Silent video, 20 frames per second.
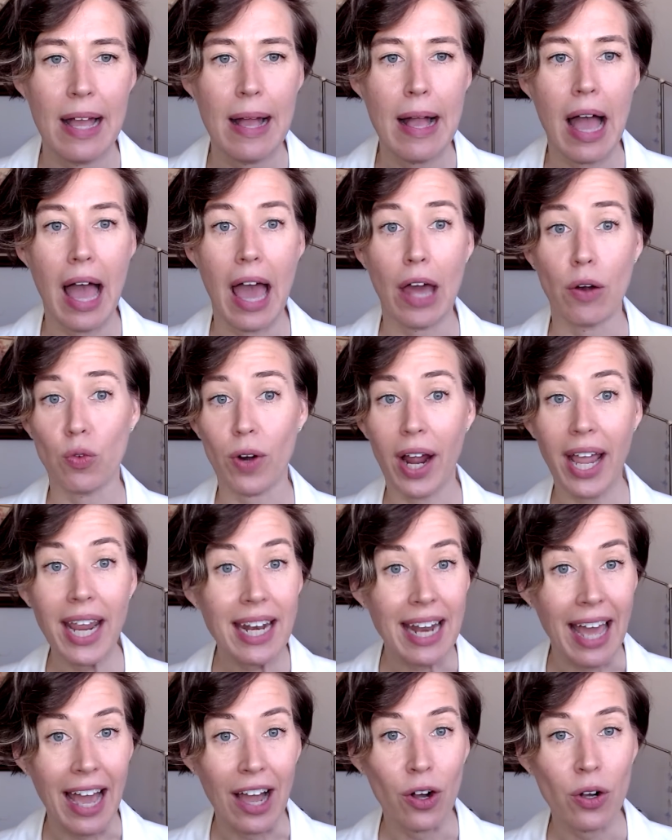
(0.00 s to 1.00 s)
And right
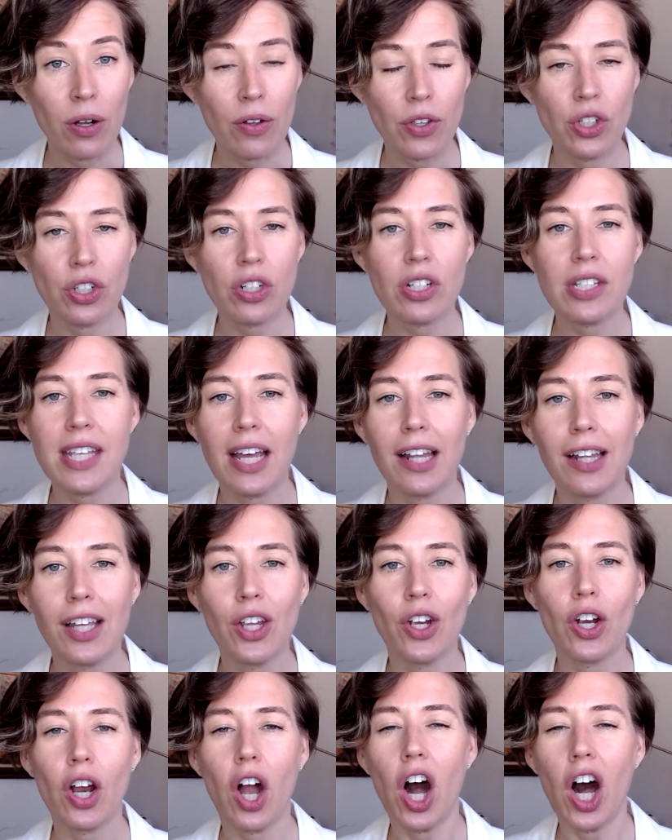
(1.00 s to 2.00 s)
now, you're selling
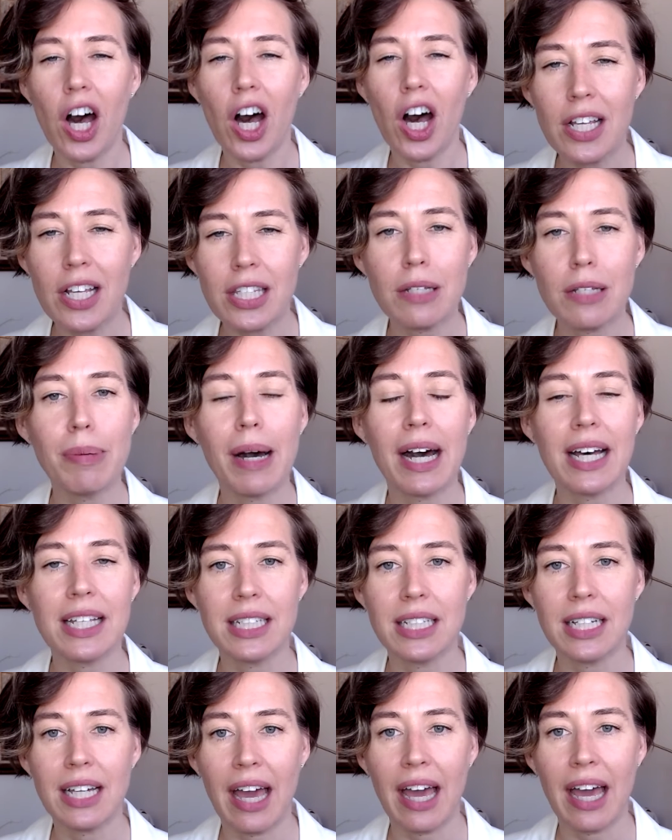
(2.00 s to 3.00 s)
your awesome
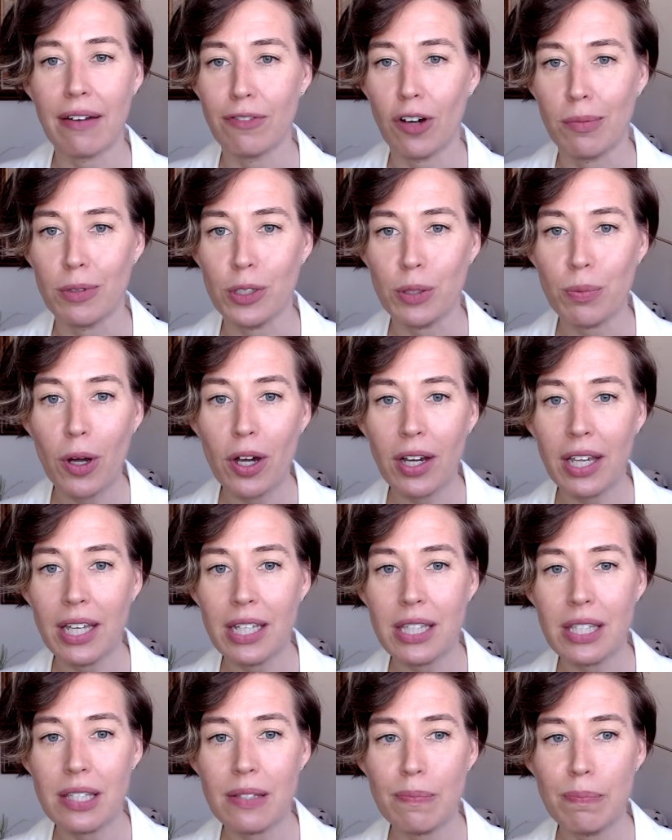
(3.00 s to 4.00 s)
pasta at farmers
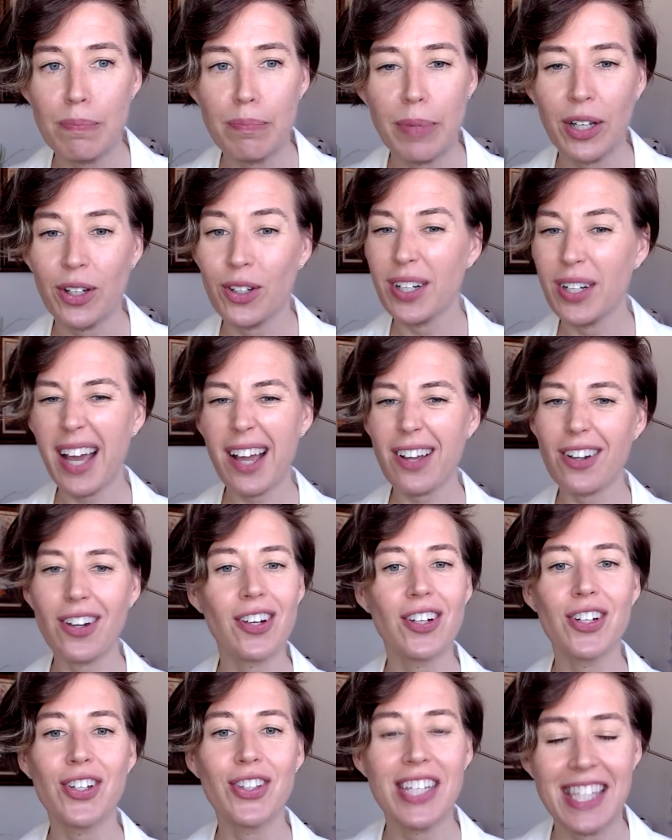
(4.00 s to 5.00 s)
markets, but you're not
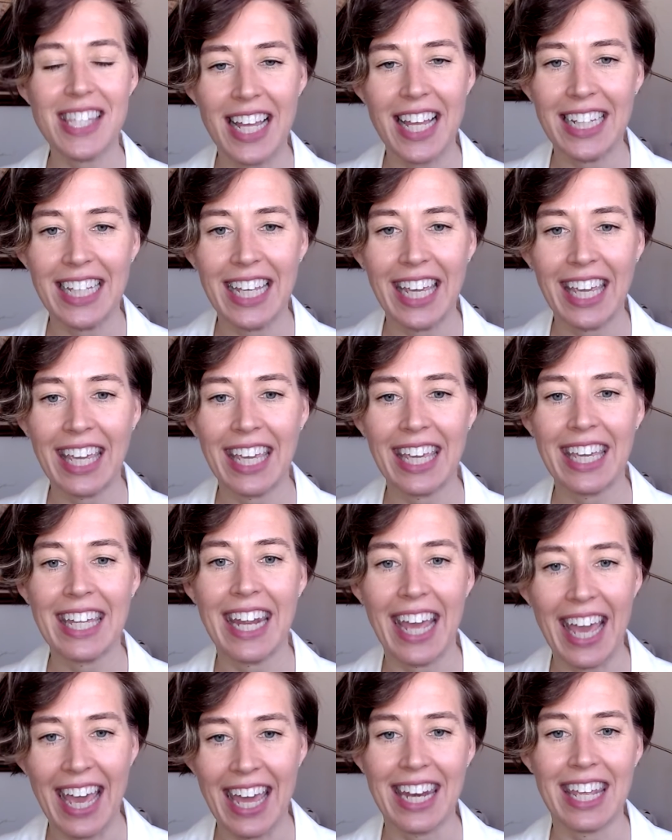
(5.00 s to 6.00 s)
currently selling in
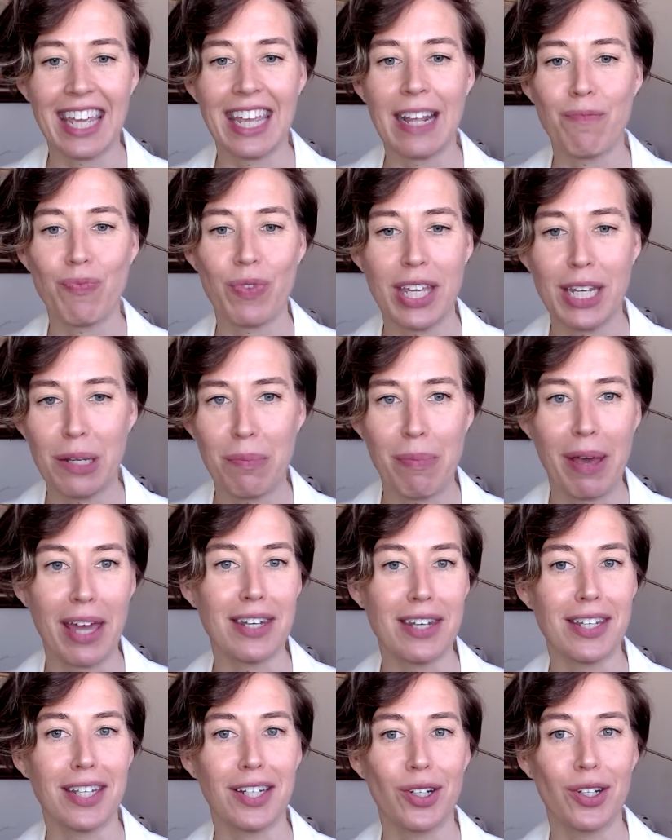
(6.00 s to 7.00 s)
any
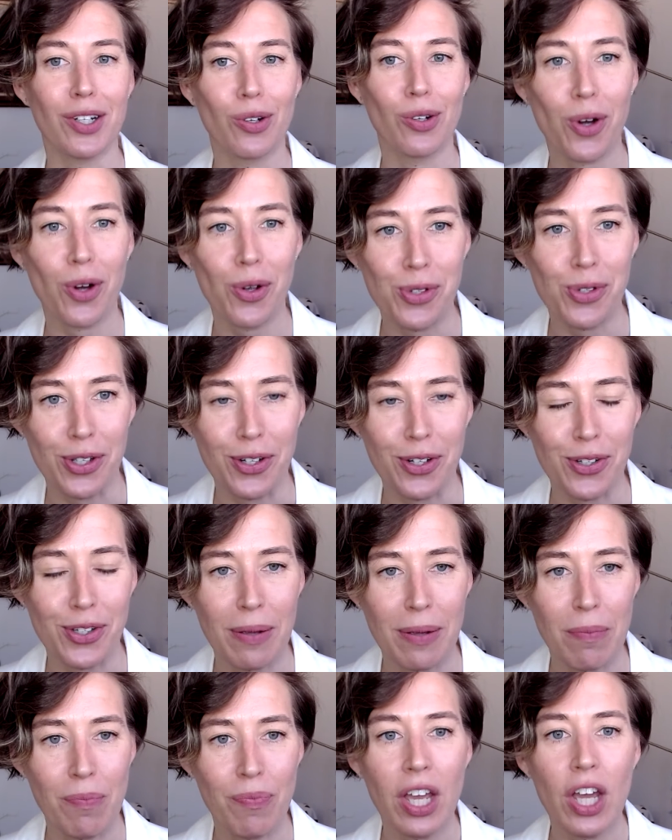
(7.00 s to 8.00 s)
independent grocers.
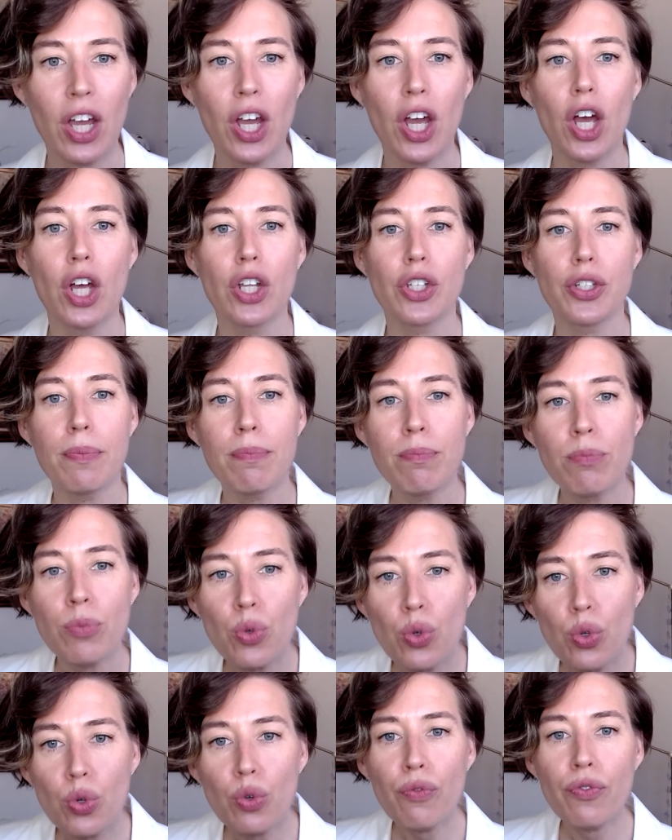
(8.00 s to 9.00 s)
To
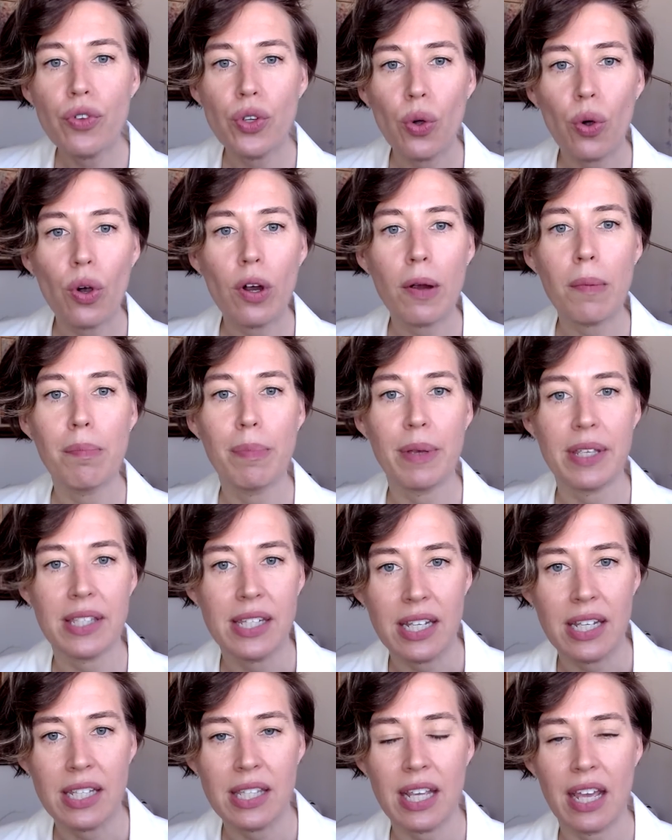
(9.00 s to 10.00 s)
move your
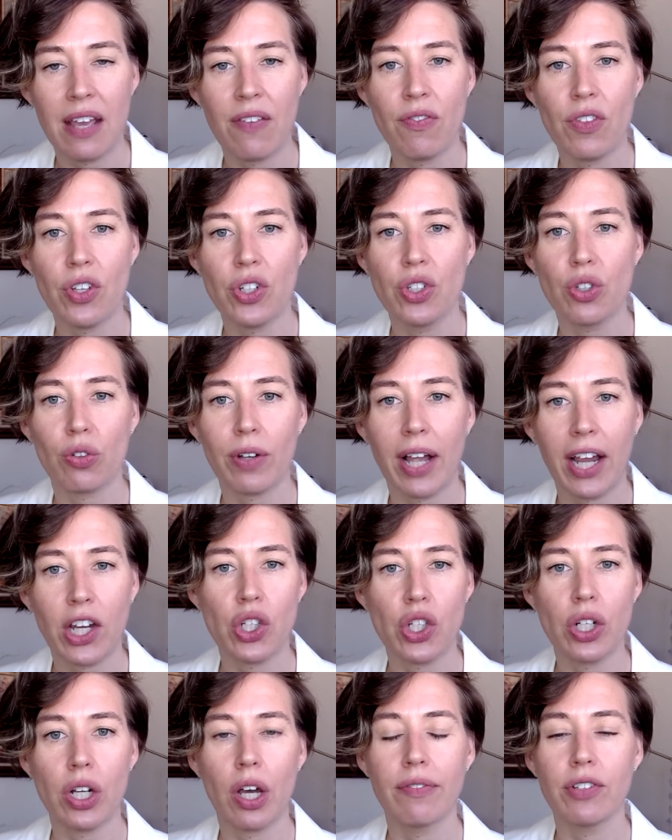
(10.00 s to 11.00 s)
business in the
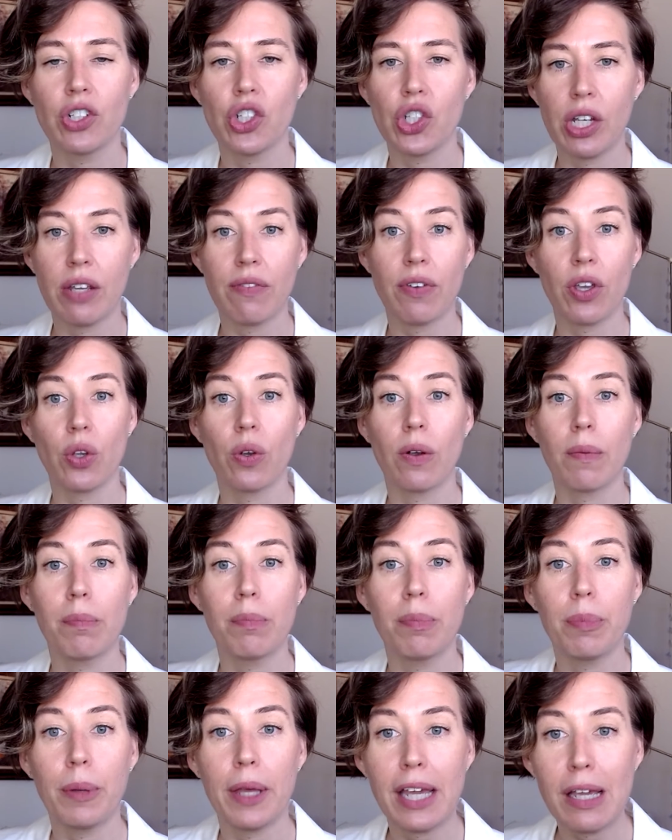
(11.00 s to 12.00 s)
direction of achieving your
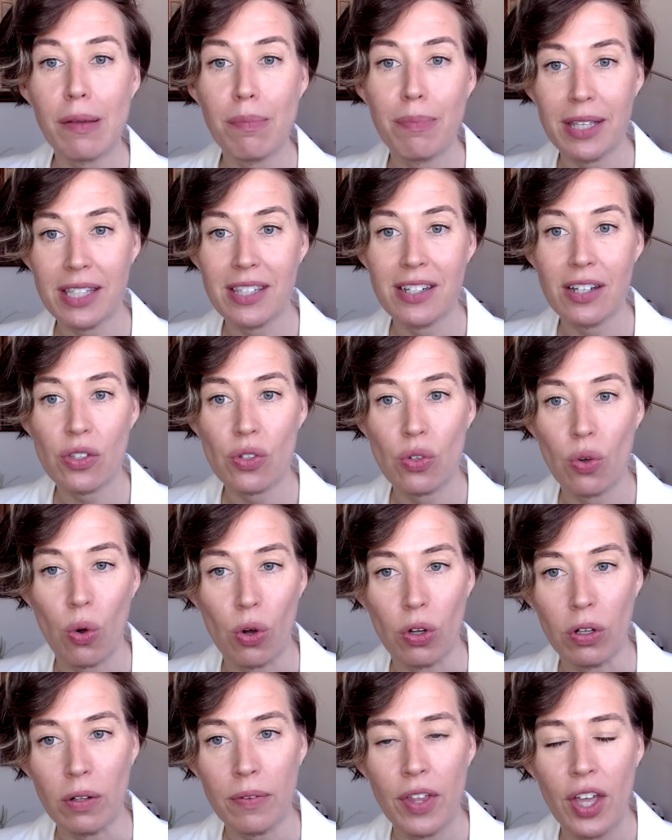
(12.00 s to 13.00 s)
big business
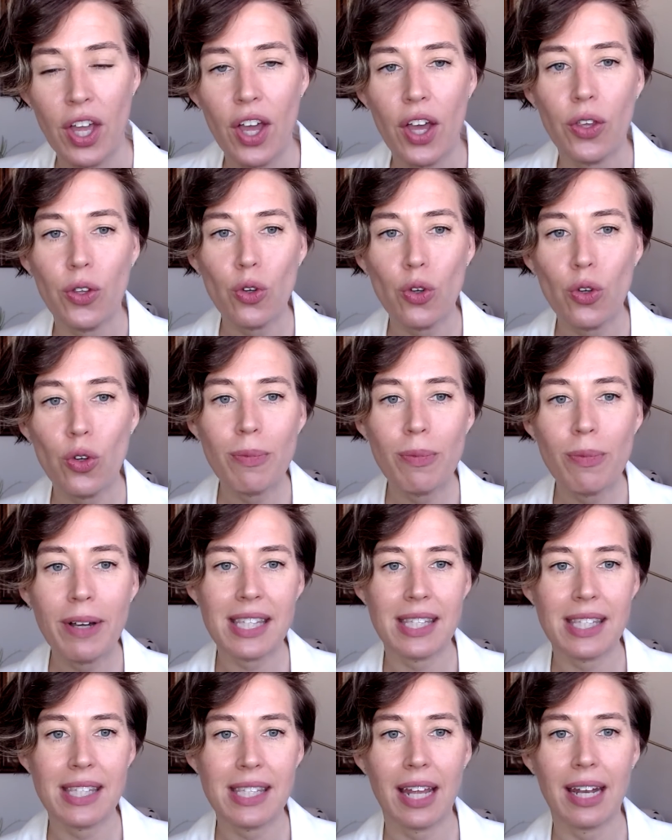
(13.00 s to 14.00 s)
goal, you might
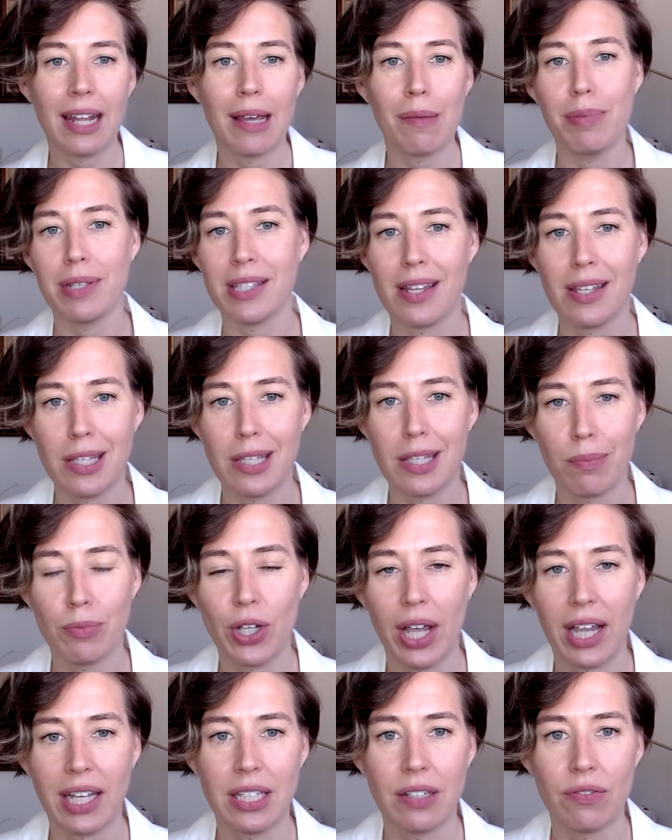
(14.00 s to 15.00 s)
set a business
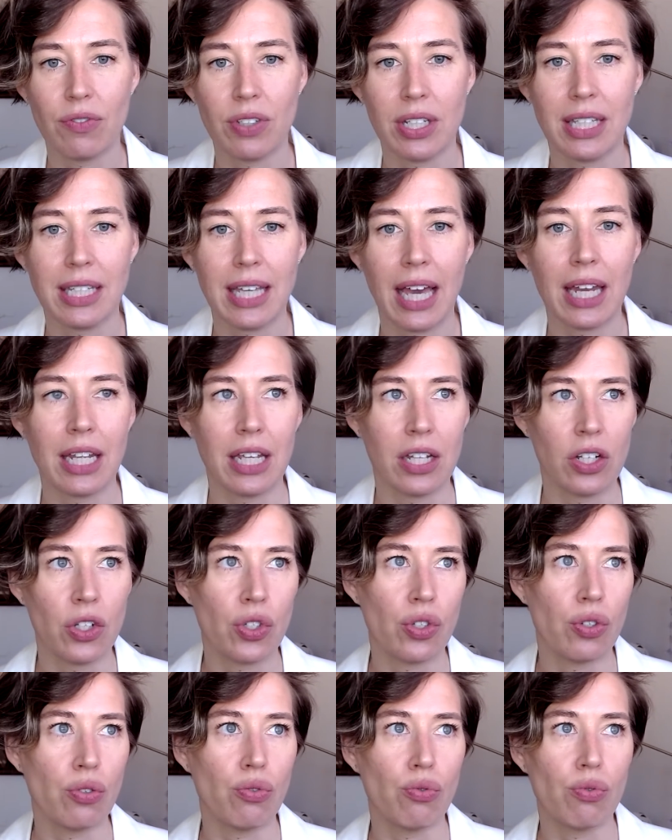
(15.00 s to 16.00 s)
objective to get
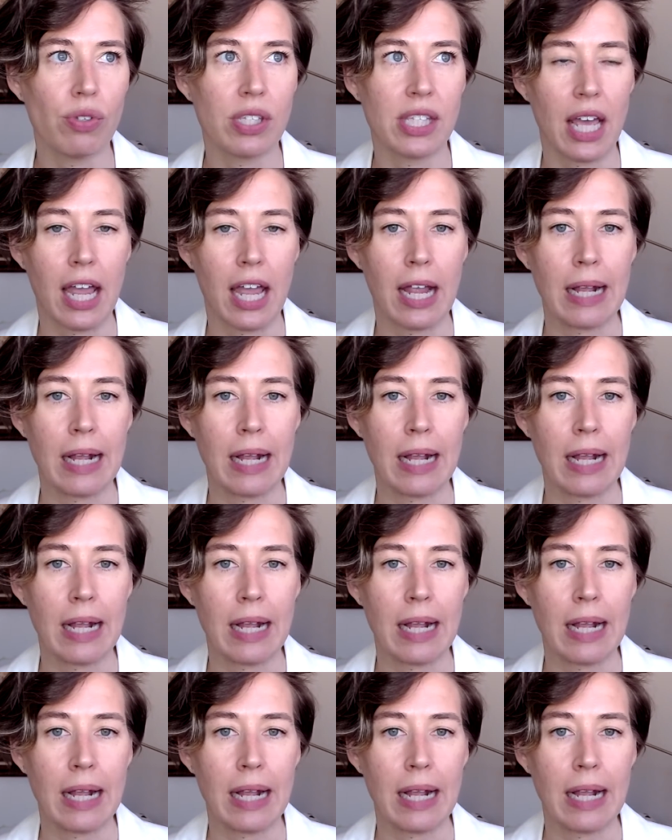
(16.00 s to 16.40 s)
into, say,